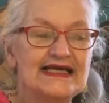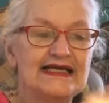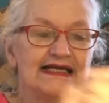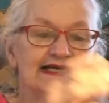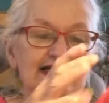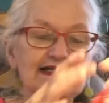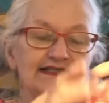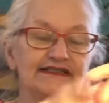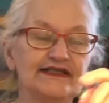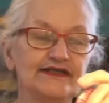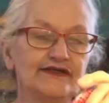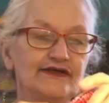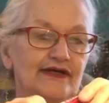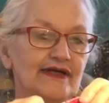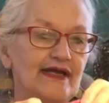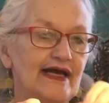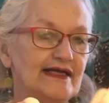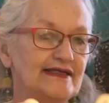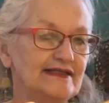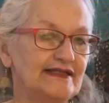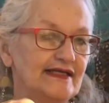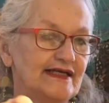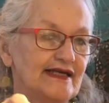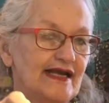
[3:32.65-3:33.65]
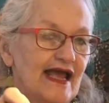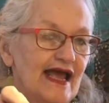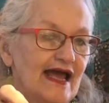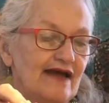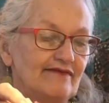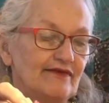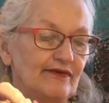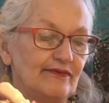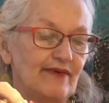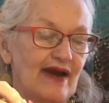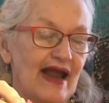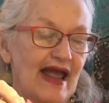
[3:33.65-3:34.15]
It's a good idea to have a
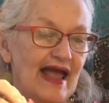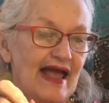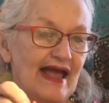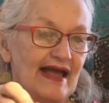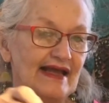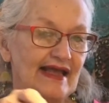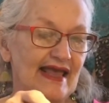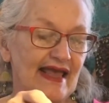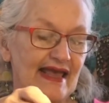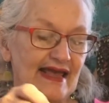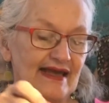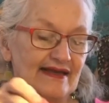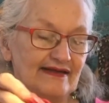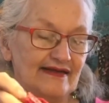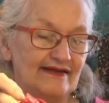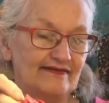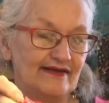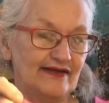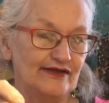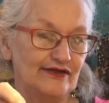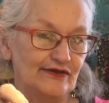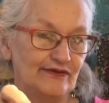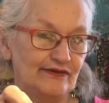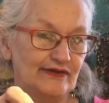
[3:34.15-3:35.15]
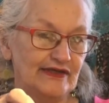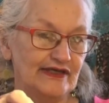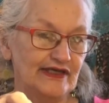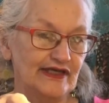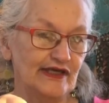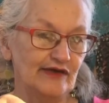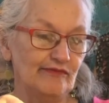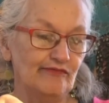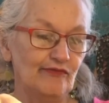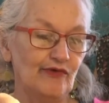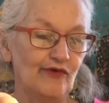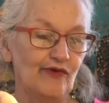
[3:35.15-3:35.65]
rag handy that you can
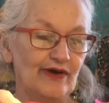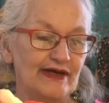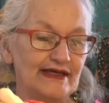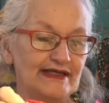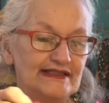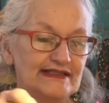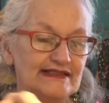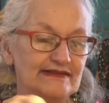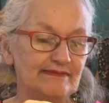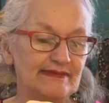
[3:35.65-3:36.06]
keep moist,